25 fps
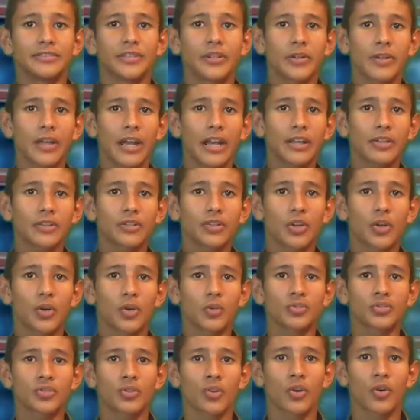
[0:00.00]
There are
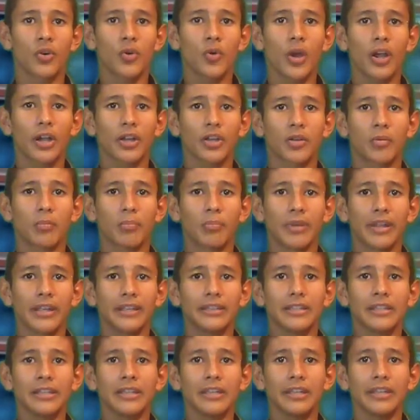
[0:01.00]
those who are
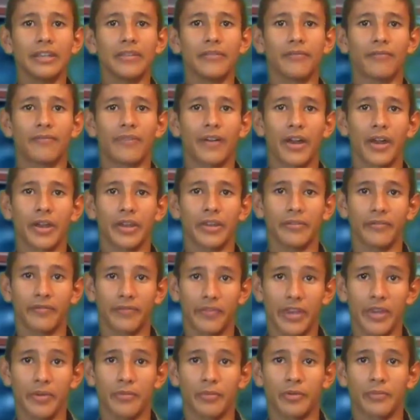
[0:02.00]
completely in
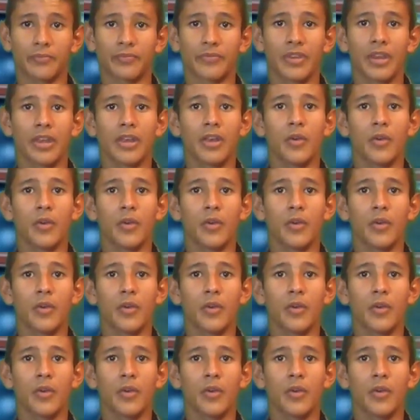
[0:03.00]
favor,